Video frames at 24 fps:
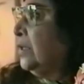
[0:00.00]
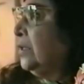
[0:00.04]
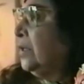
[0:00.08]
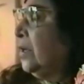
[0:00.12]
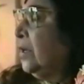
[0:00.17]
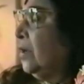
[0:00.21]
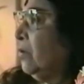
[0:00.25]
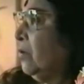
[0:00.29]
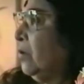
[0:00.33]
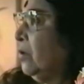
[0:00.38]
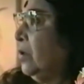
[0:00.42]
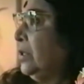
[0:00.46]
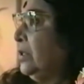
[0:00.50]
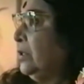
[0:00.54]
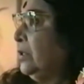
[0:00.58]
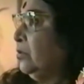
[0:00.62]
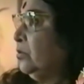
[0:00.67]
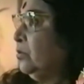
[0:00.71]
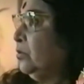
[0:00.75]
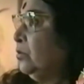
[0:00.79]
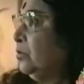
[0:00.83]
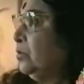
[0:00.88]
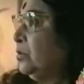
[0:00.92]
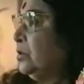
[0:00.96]
Now all the
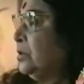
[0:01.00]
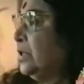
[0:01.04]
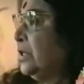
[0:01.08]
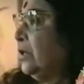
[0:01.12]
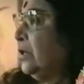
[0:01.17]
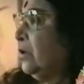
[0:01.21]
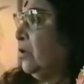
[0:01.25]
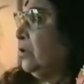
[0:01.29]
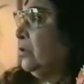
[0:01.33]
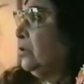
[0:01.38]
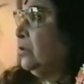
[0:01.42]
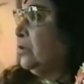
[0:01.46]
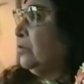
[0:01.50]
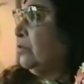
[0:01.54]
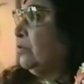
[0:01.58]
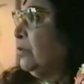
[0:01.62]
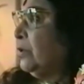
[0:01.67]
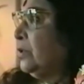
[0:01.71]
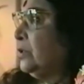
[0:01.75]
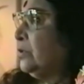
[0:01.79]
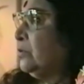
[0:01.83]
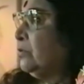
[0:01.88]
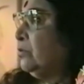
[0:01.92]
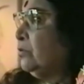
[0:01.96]
gurus and all those
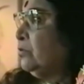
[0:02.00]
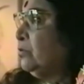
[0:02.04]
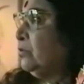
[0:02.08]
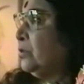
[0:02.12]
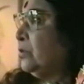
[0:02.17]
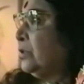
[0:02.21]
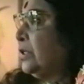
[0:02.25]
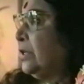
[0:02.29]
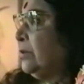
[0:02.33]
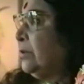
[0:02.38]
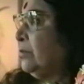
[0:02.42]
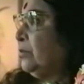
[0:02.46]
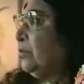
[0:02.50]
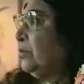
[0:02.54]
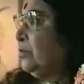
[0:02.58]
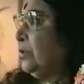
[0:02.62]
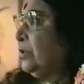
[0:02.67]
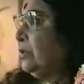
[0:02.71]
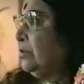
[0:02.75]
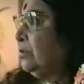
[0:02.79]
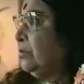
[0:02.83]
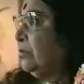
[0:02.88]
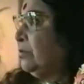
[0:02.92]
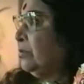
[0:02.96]
false gurus came
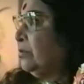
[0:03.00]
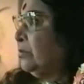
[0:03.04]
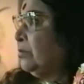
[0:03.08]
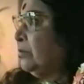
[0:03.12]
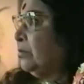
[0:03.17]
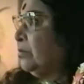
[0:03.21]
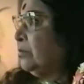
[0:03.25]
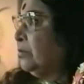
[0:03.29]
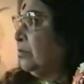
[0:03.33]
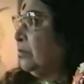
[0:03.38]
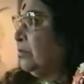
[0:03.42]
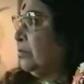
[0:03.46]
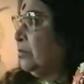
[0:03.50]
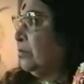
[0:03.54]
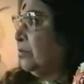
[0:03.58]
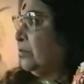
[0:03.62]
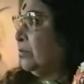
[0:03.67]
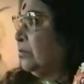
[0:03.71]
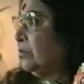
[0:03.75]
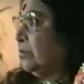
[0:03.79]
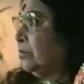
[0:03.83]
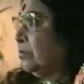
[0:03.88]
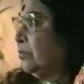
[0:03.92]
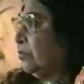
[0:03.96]
to
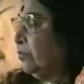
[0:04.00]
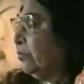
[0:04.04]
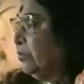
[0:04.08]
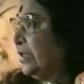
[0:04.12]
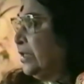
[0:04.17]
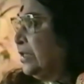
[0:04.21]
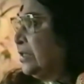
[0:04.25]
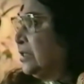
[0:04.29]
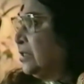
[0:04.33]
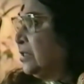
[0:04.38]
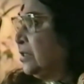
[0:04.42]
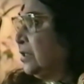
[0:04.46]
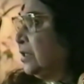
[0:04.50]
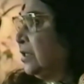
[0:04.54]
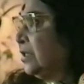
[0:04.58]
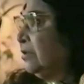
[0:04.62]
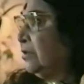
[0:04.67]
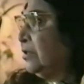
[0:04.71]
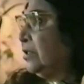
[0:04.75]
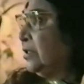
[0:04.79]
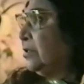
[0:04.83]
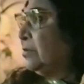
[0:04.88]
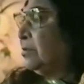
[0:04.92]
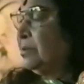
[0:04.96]
Western
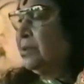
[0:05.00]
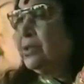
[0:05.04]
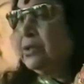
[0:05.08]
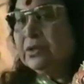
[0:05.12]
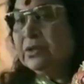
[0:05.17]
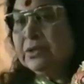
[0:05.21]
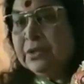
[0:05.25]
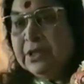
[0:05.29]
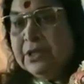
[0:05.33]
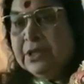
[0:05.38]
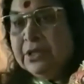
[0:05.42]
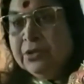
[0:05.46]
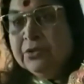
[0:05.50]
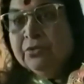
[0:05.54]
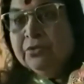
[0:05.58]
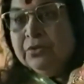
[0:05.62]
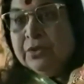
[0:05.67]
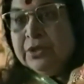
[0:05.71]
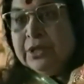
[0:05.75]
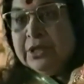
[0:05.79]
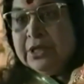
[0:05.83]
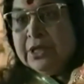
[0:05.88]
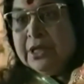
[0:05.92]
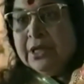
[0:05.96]
countries because they knew
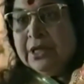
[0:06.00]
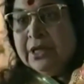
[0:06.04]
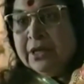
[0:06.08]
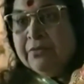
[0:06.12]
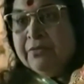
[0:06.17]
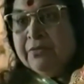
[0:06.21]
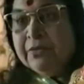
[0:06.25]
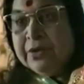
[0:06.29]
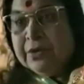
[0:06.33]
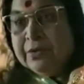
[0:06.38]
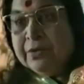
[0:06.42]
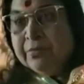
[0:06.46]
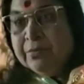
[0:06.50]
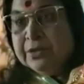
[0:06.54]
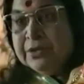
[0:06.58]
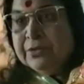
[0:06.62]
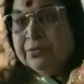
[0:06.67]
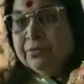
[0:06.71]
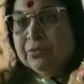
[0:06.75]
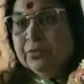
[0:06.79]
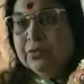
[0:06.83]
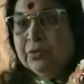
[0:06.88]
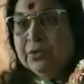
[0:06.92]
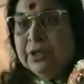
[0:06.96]
they can affect
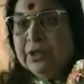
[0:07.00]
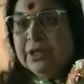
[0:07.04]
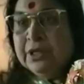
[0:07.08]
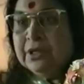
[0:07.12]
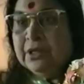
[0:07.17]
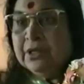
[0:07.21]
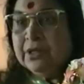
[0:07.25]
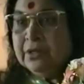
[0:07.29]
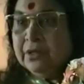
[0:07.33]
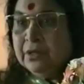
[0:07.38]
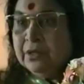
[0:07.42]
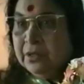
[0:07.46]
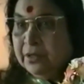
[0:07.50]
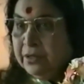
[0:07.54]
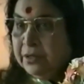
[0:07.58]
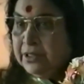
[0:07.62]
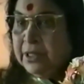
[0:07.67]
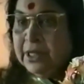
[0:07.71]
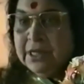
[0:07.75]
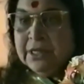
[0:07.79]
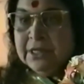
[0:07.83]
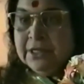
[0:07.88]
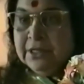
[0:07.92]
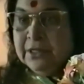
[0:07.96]
much more here
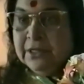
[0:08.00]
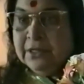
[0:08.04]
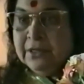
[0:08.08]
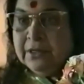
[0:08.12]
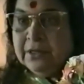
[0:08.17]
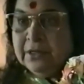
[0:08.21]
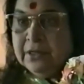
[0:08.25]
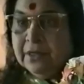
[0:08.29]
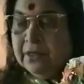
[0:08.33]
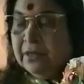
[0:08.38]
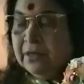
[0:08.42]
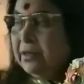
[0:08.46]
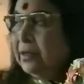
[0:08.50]
than in India.